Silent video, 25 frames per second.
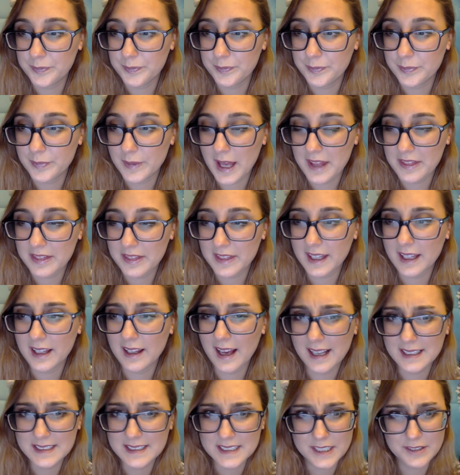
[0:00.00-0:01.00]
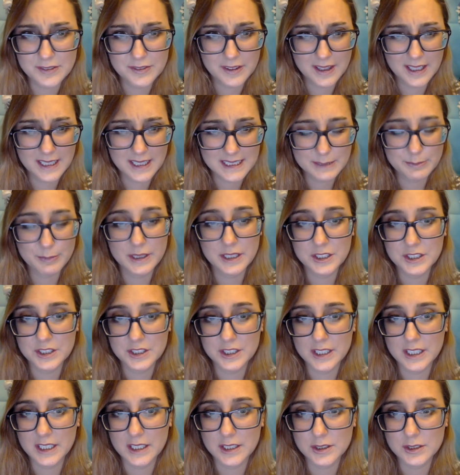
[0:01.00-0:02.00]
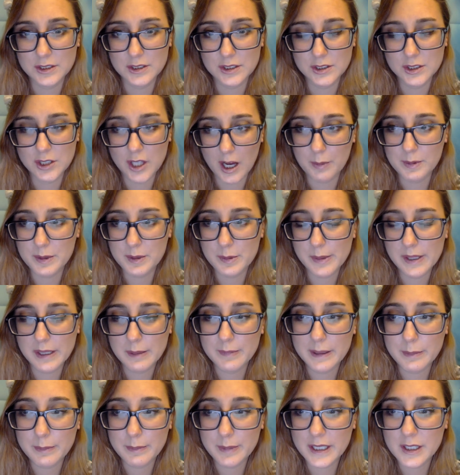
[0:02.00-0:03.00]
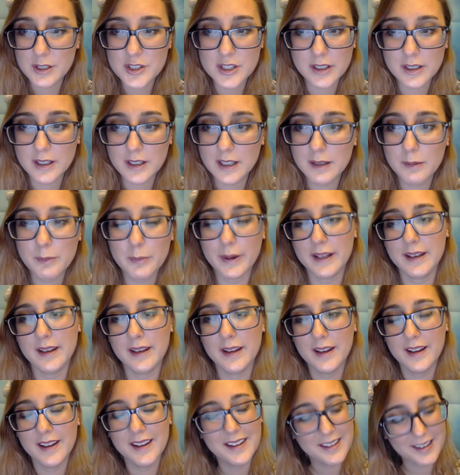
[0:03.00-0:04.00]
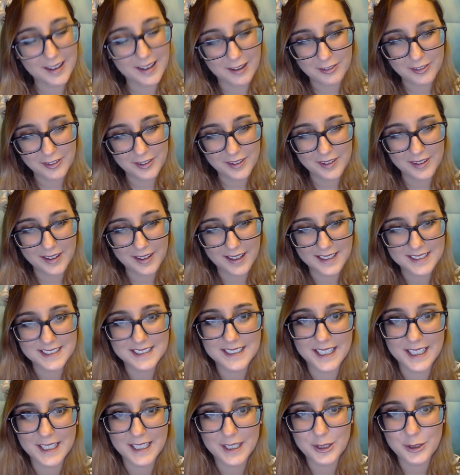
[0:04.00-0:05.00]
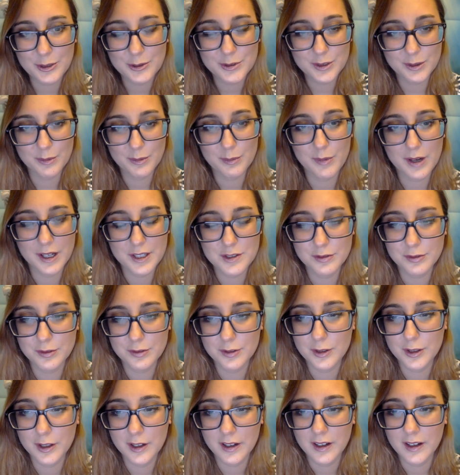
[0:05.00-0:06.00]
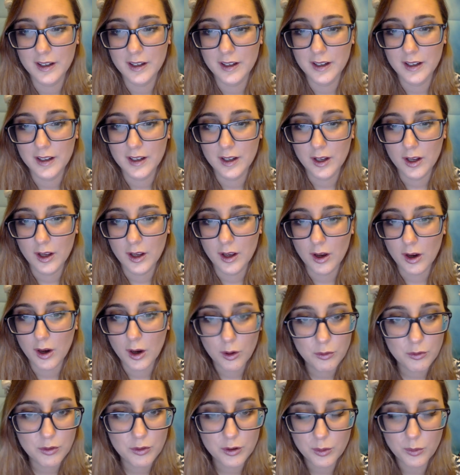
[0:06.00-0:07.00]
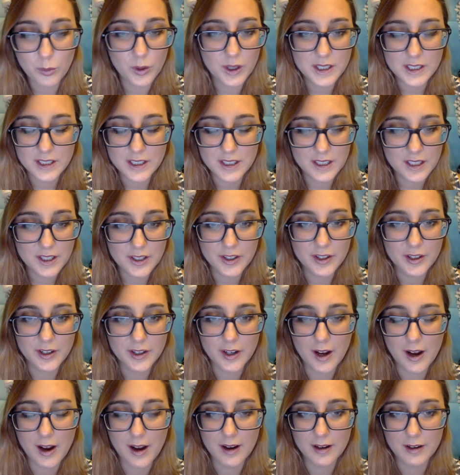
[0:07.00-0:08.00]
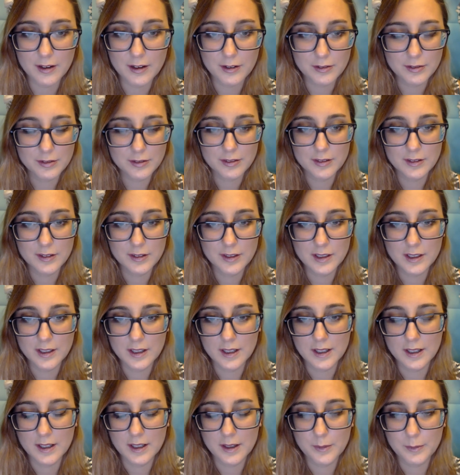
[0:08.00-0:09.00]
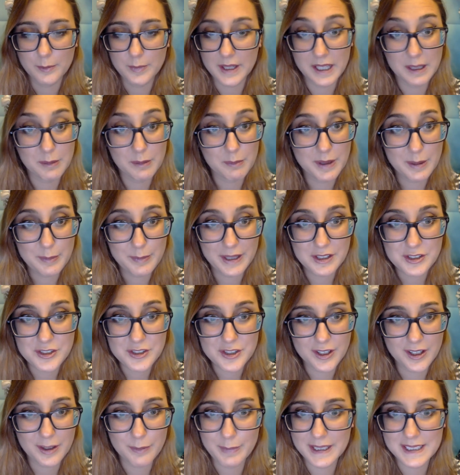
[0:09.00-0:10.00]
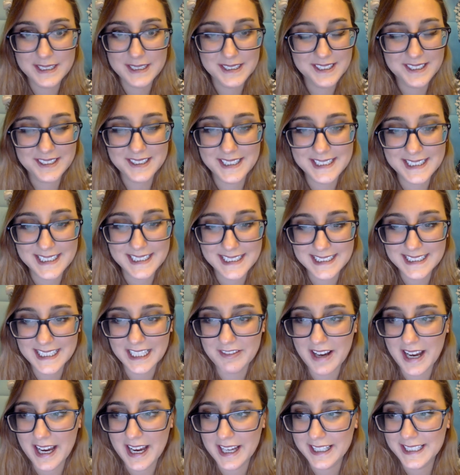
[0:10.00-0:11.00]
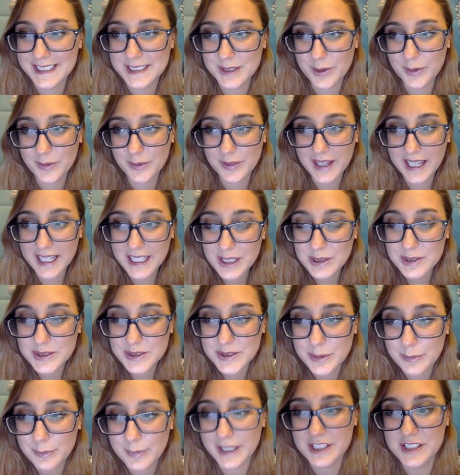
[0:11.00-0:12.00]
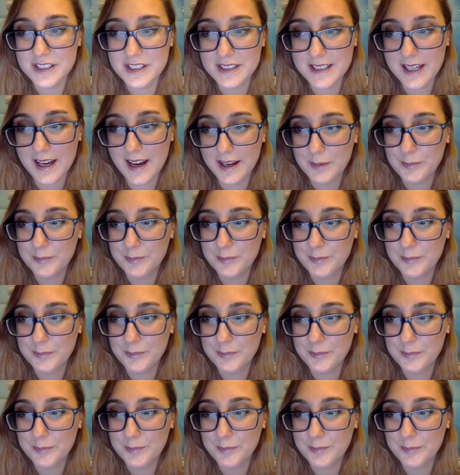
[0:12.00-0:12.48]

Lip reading: I think as of this month she stopped being my patron, but nevertheless, thank you so much for over 1 year of being my patron basically since I've had it. So thank you so much, Tay.